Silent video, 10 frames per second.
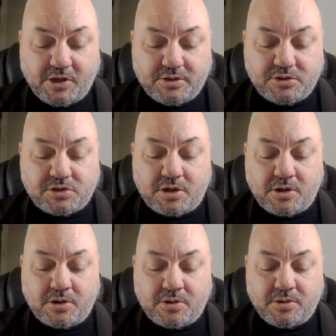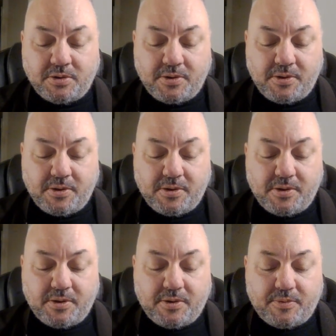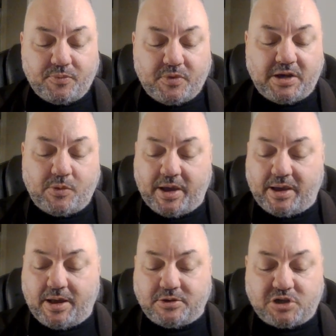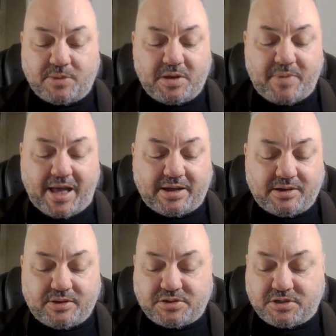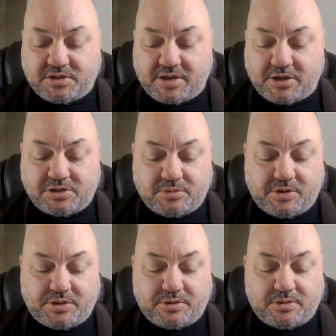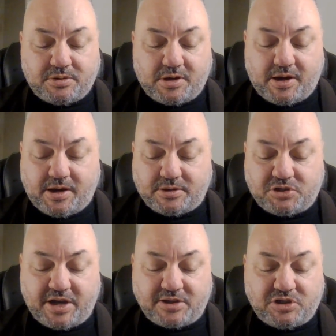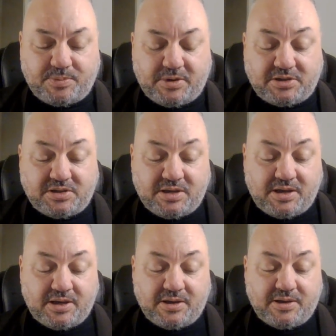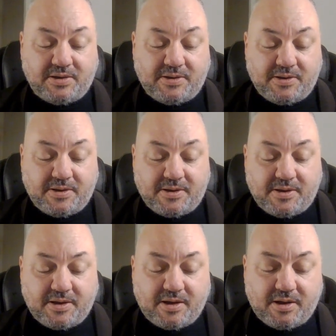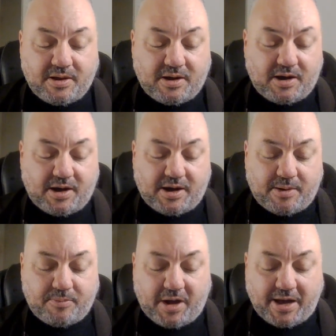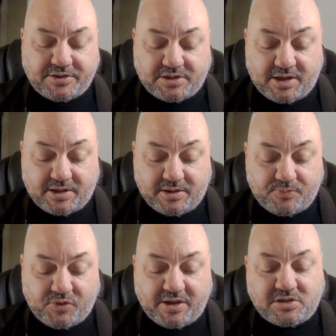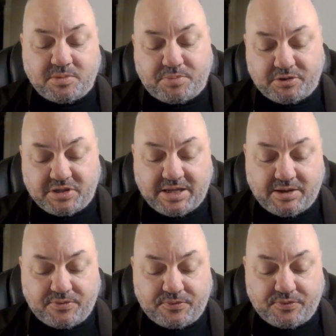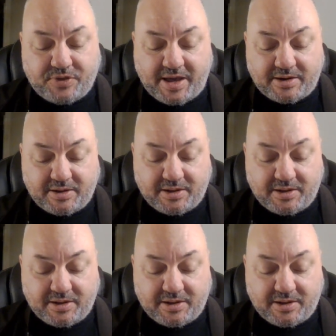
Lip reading: So anyway, jumping back into this discussion with ChatGPT, I said, it's a belief that